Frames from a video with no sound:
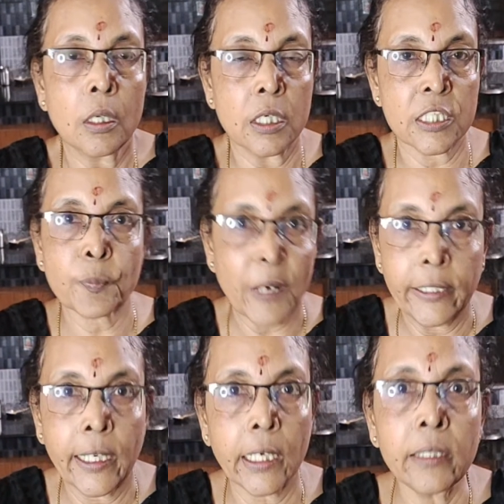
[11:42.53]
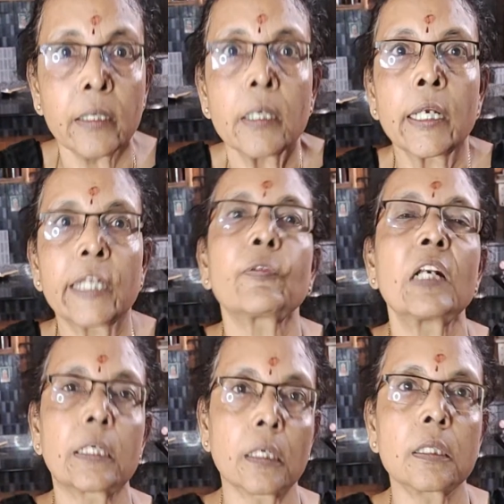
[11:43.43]
spreading it, it
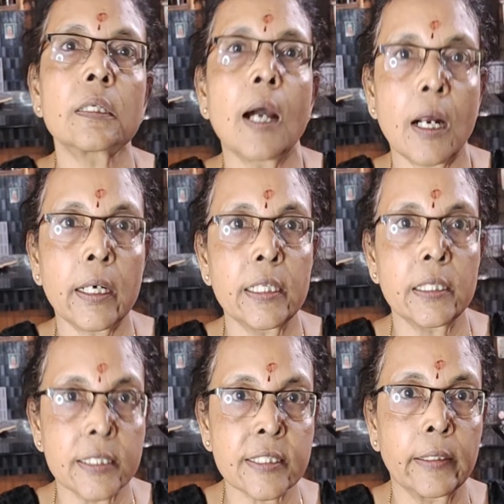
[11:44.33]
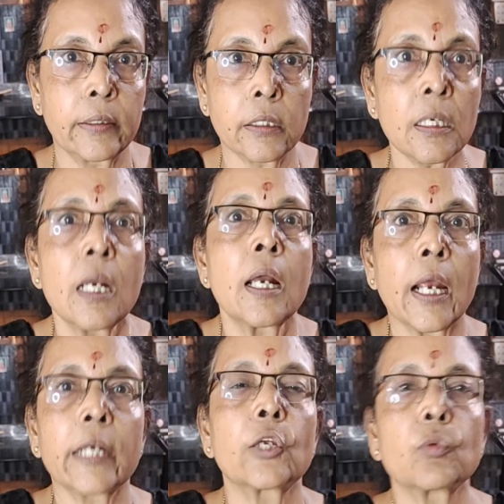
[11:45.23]
will turn hard in the center
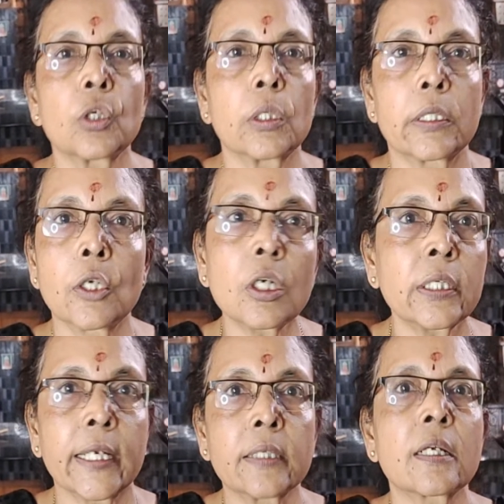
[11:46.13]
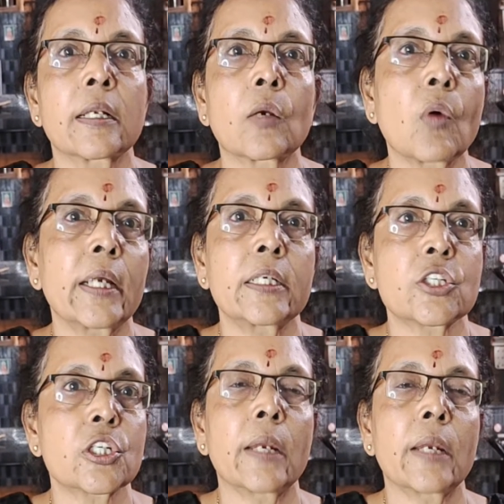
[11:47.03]
and you will not get the required
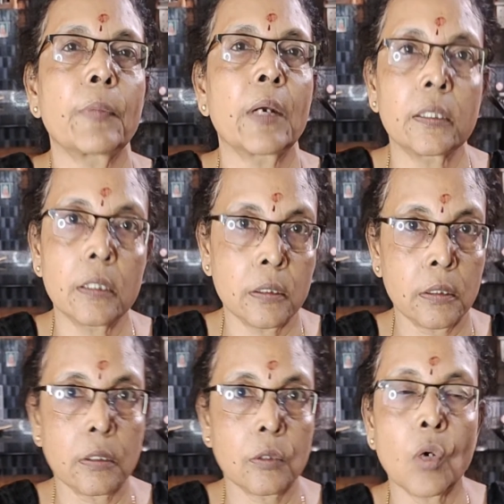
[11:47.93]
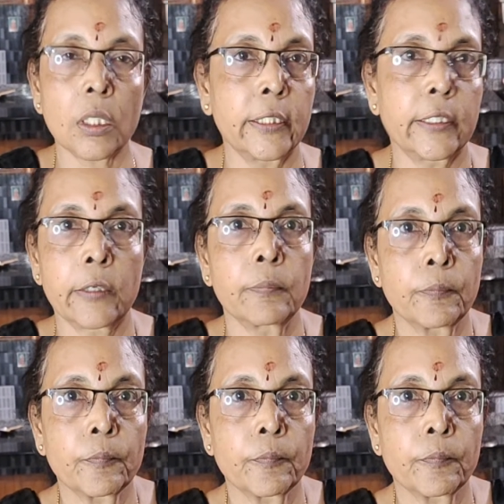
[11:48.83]
shape and the quality.